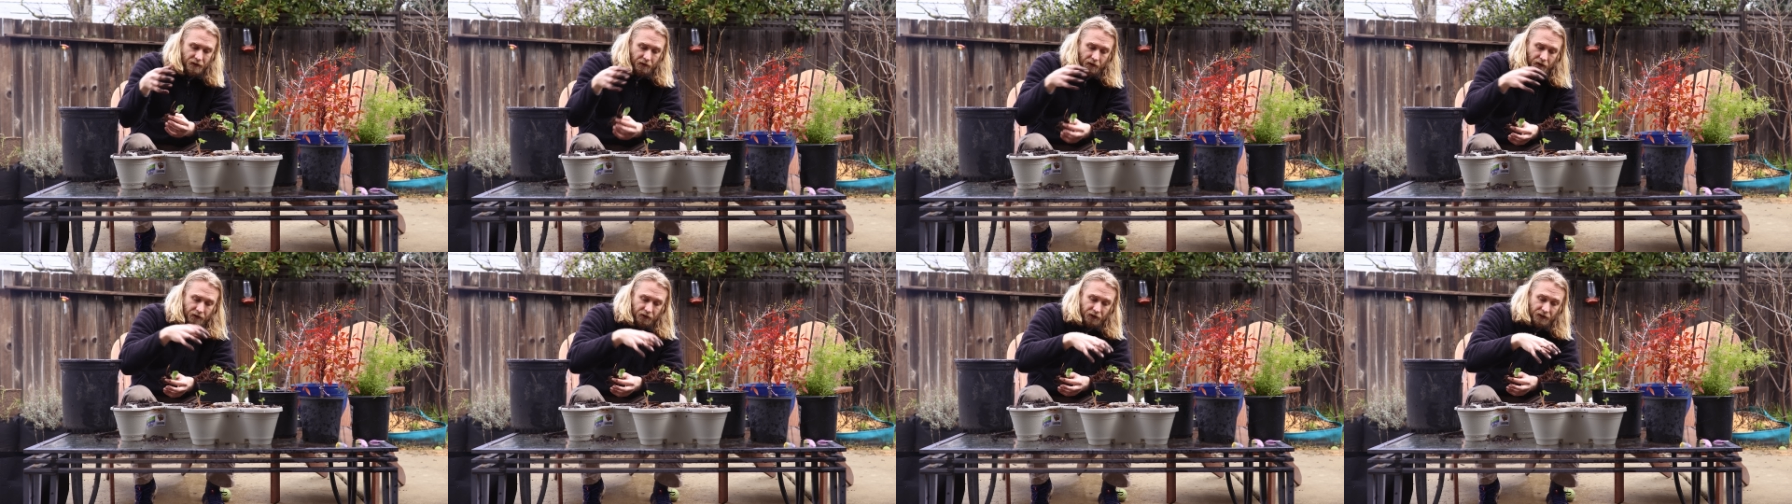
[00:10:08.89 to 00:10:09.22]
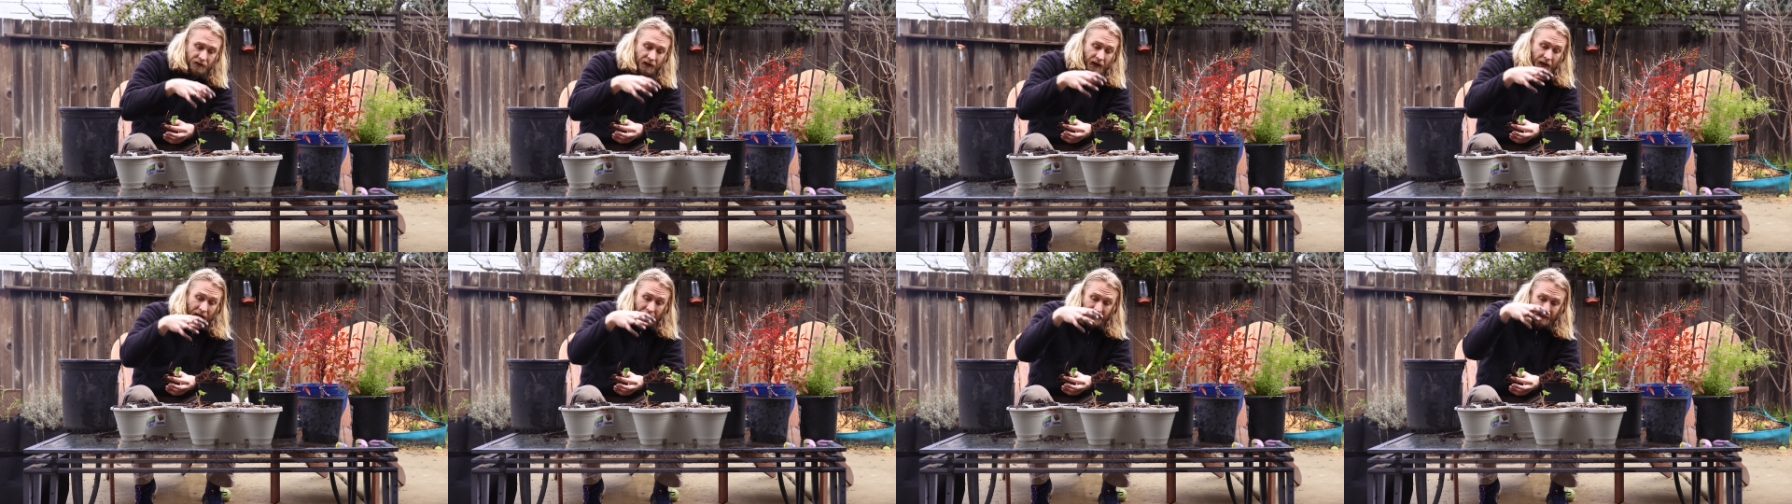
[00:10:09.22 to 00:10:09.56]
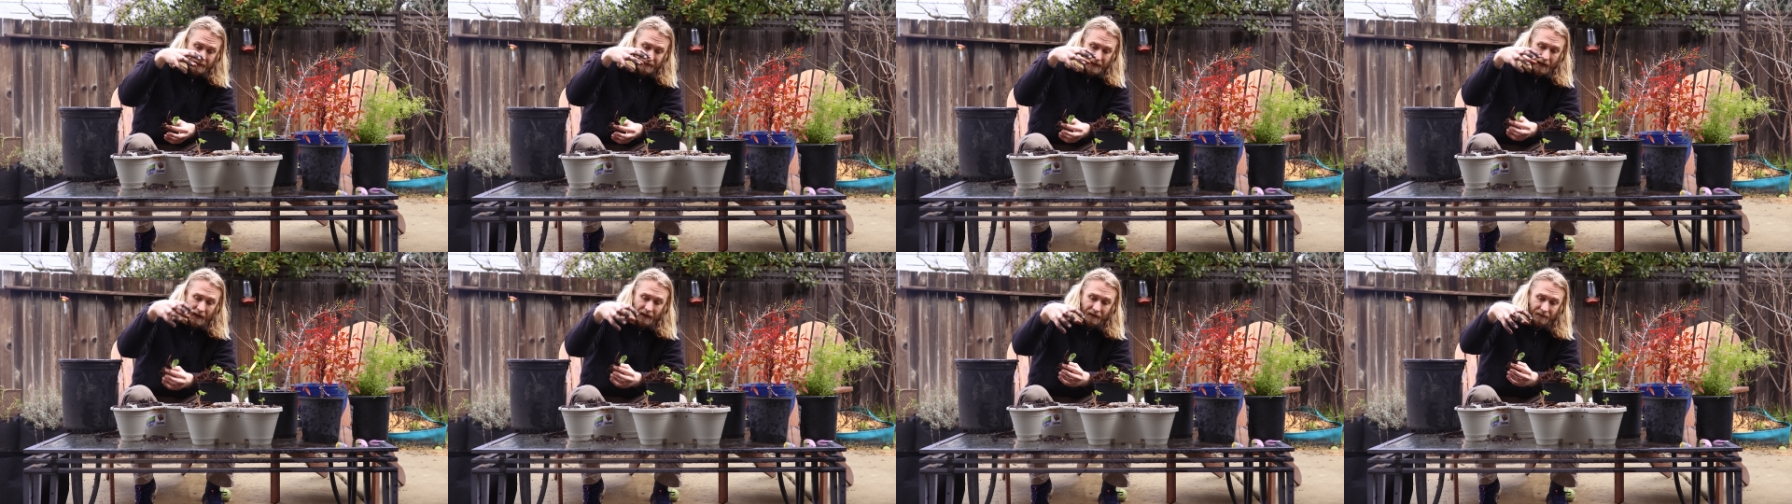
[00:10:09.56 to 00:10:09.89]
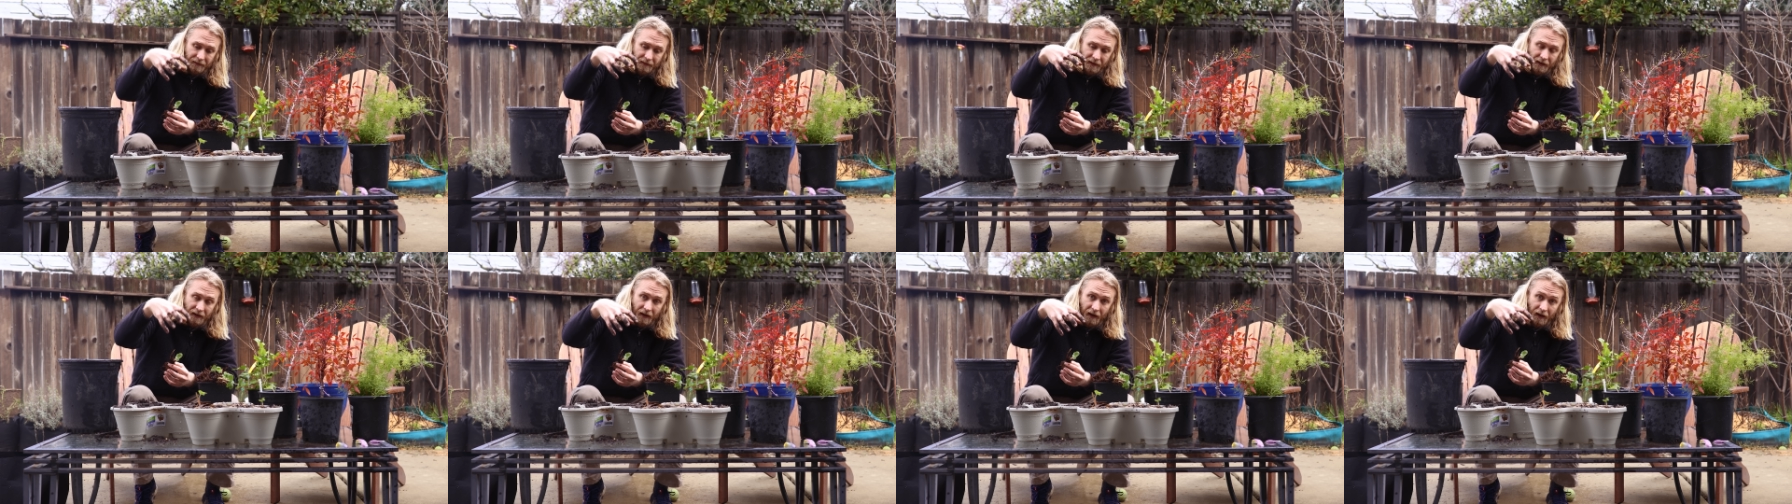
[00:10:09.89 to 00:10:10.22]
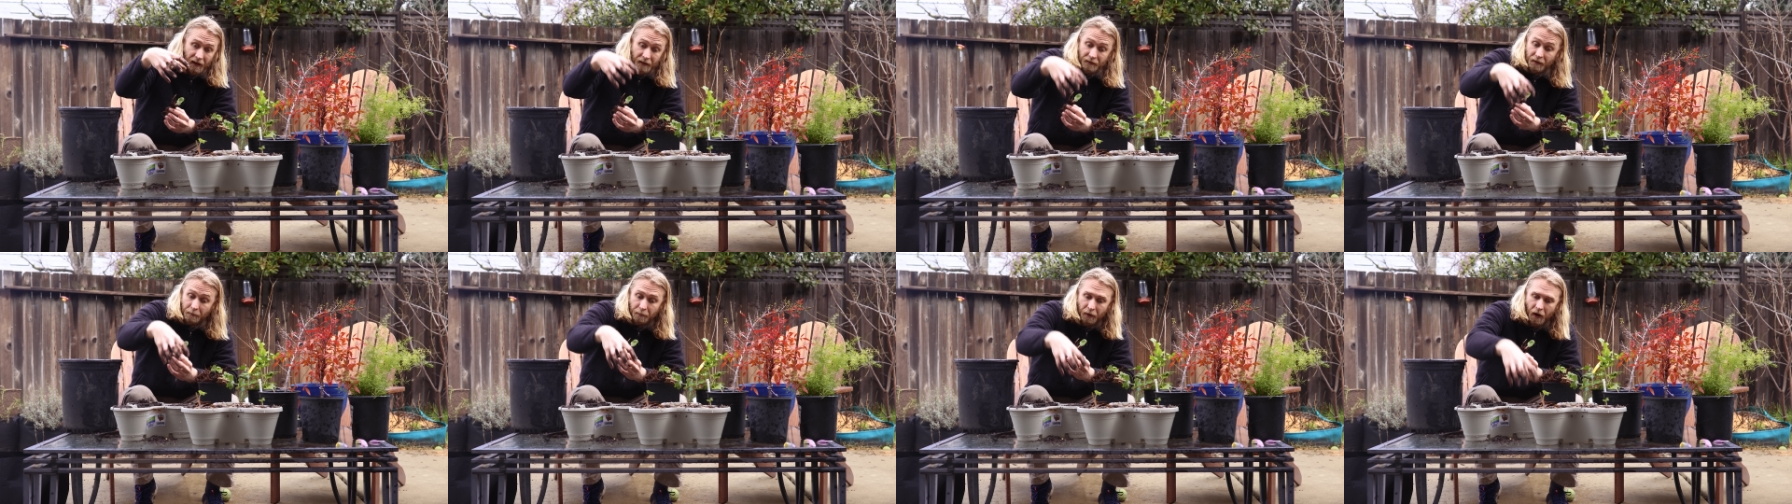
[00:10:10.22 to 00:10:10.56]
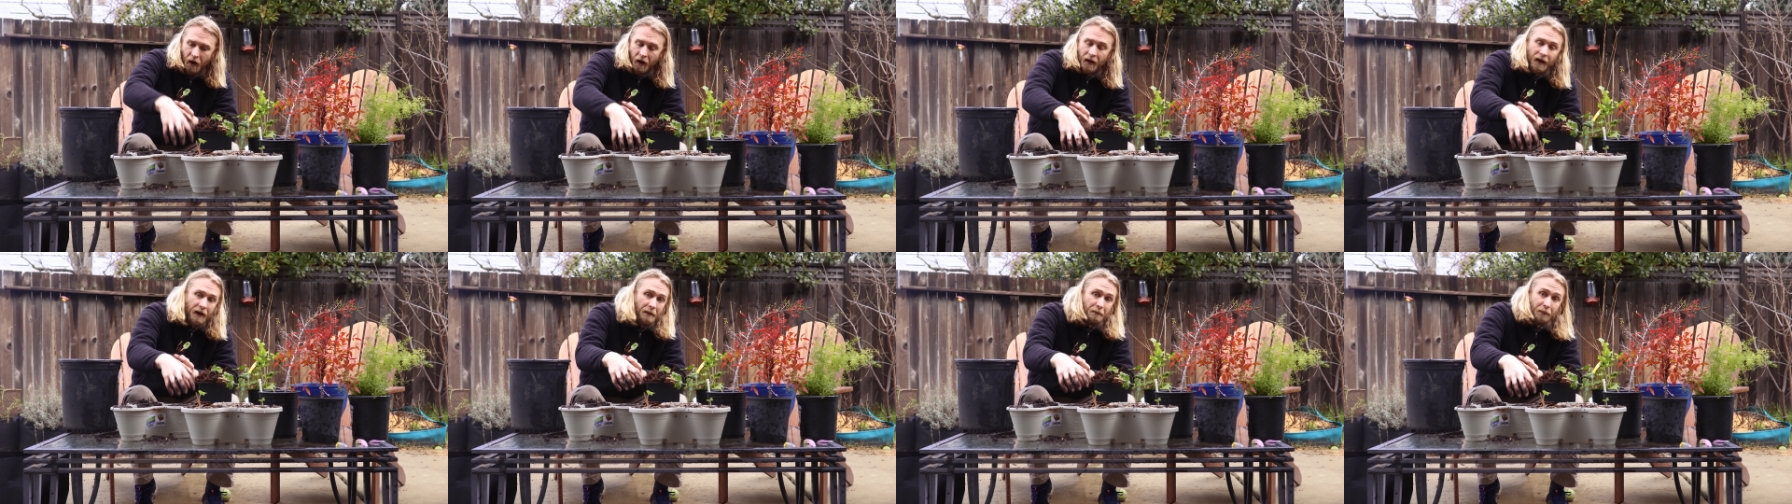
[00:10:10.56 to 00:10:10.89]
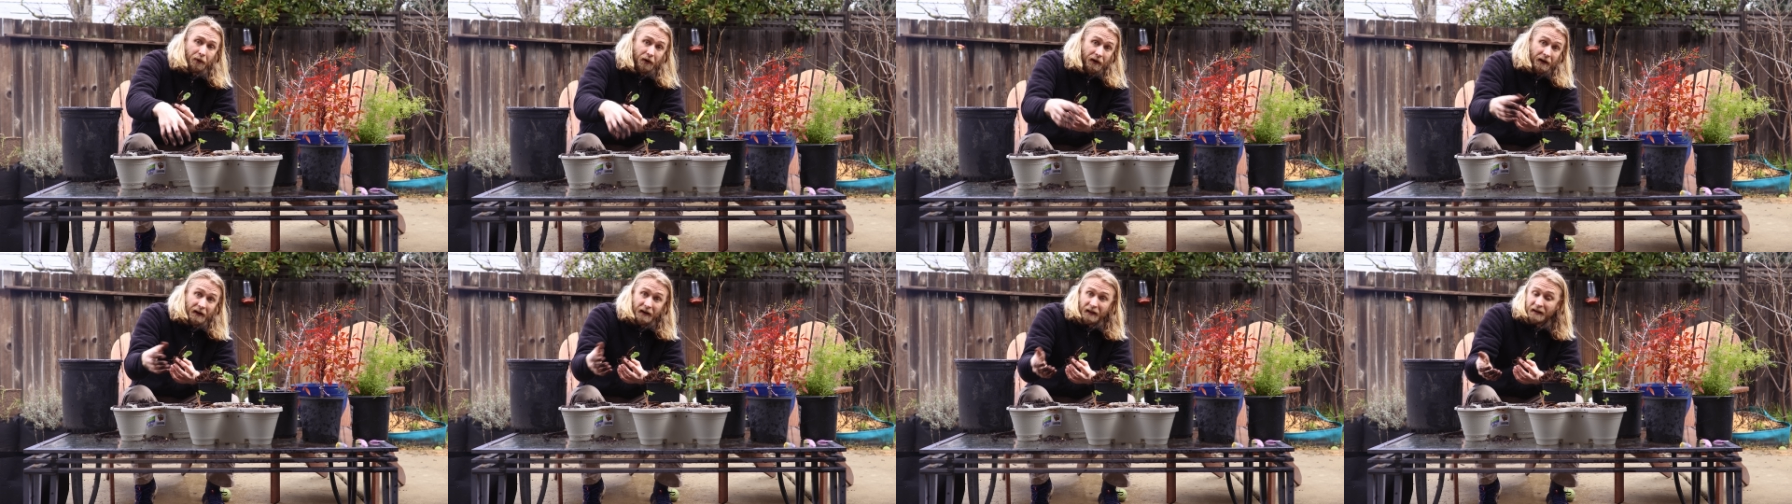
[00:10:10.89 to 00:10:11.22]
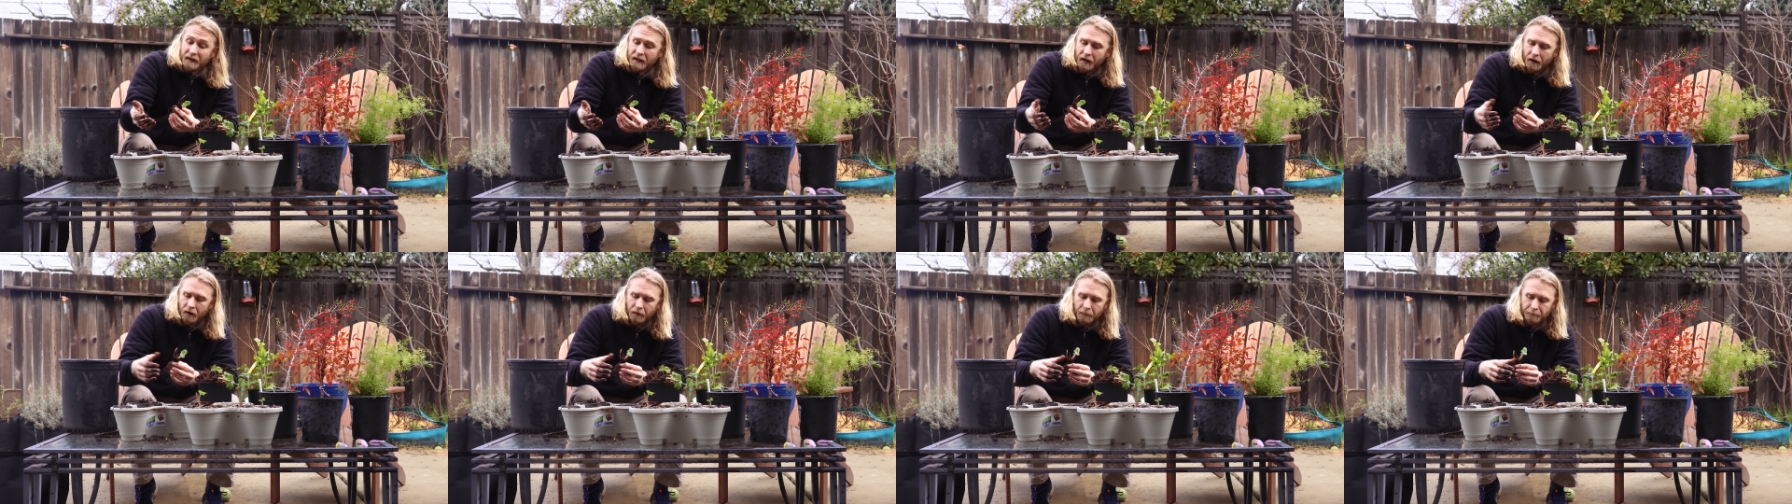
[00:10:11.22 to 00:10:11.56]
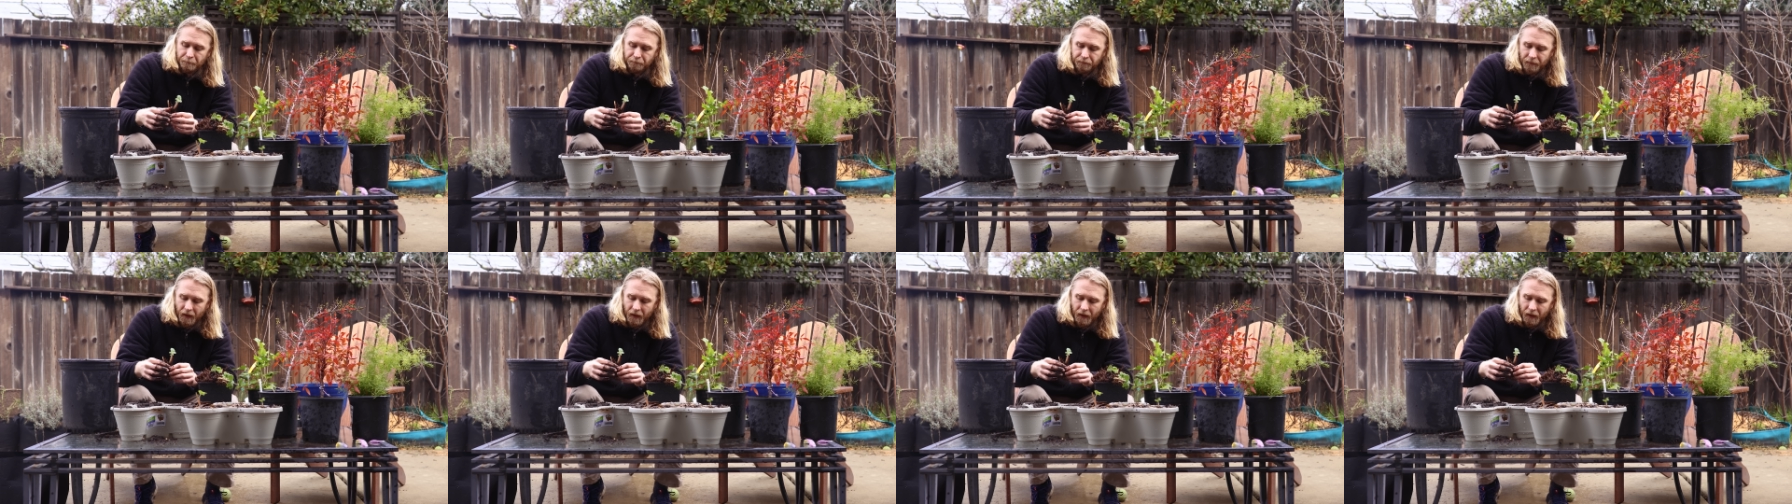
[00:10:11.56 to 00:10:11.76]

You could just take the pot and put it in here.